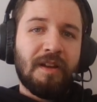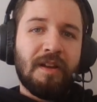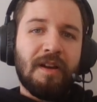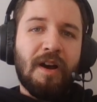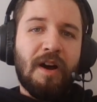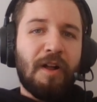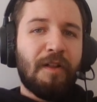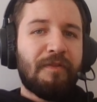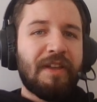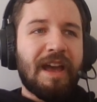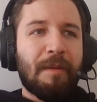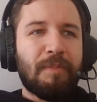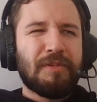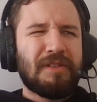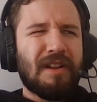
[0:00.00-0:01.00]
all of the
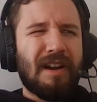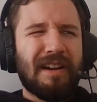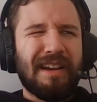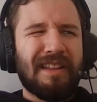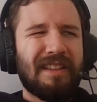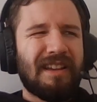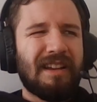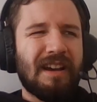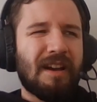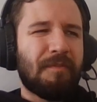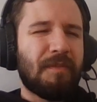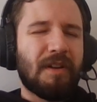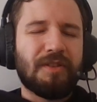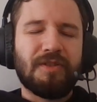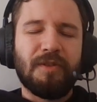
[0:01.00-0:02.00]
Apple stock, I think, I'm
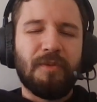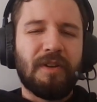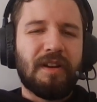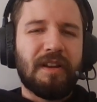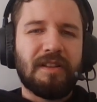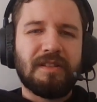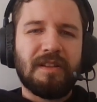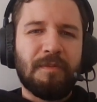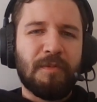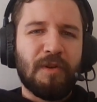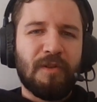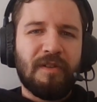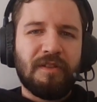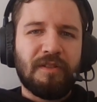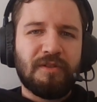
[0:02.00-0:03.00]
not sure what it is, somewhere
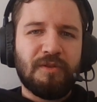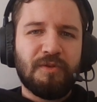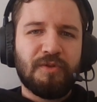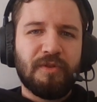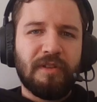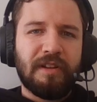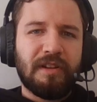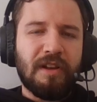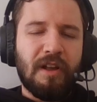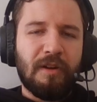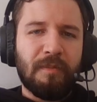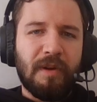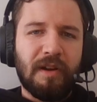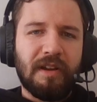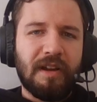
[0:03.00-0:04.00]
around the $2 trillion
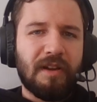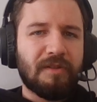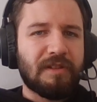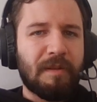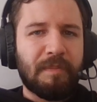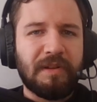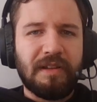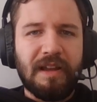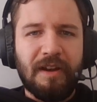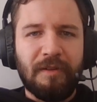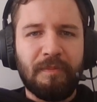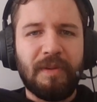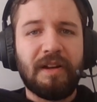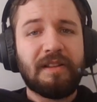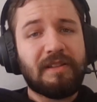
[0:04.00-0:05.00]
mark. It goes up and down,
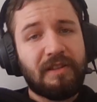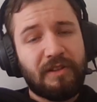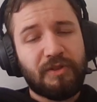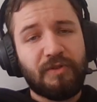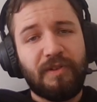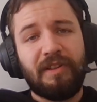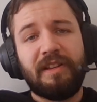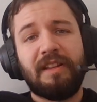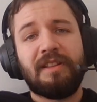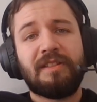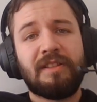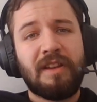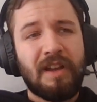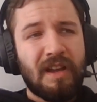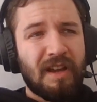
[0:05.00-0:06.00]
but it's in the trillions.
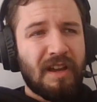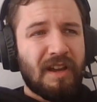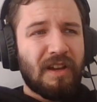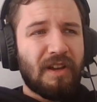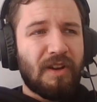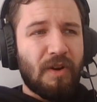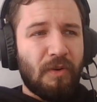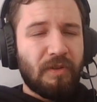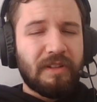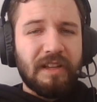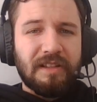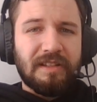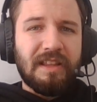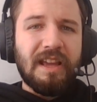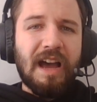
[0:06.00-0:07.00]
Gold
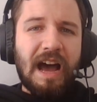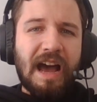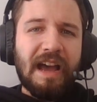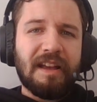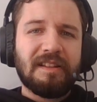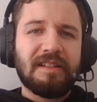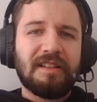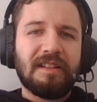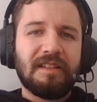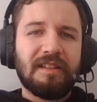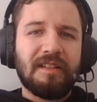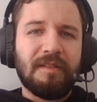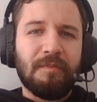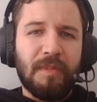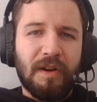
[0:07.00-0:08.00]
is the highest
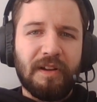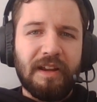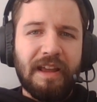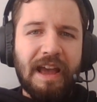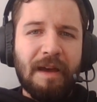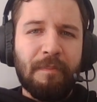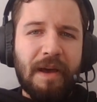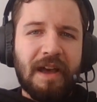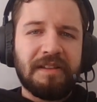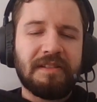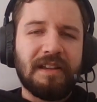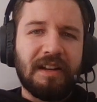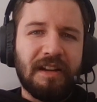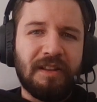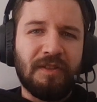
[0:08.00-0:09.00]
market cap
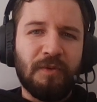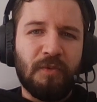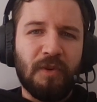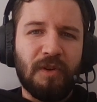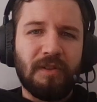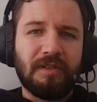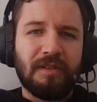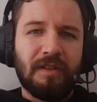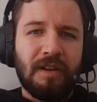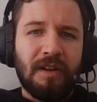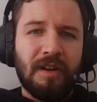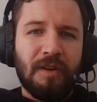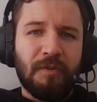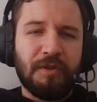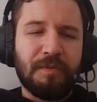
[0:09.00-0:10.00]
asset in the world,
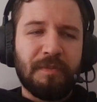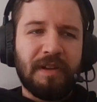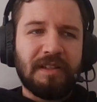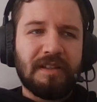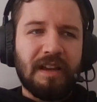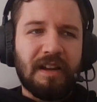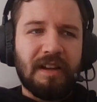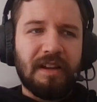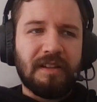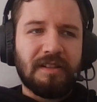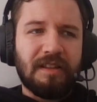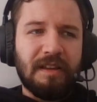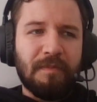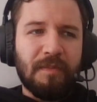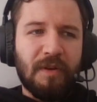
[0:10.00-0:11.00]
which means that it is
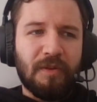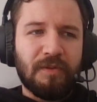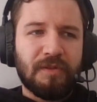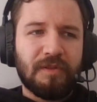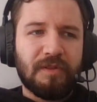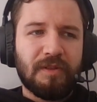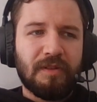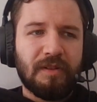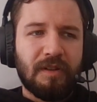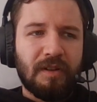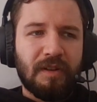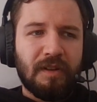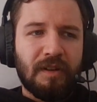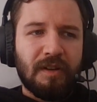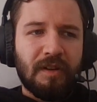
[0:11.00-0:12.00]
the most
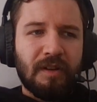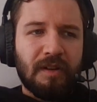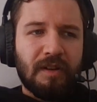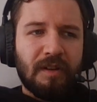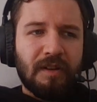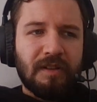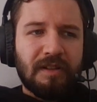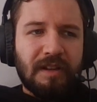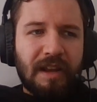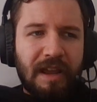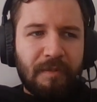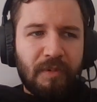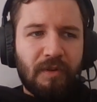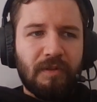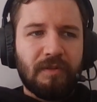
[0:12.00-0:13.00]

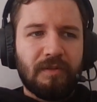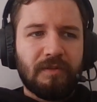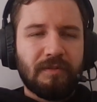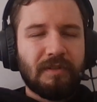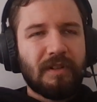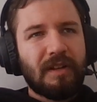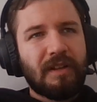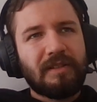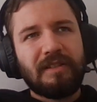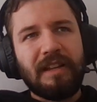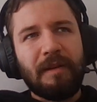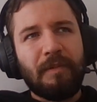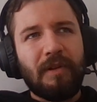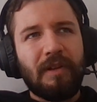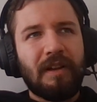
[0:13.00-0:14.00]
stable, well, not stable,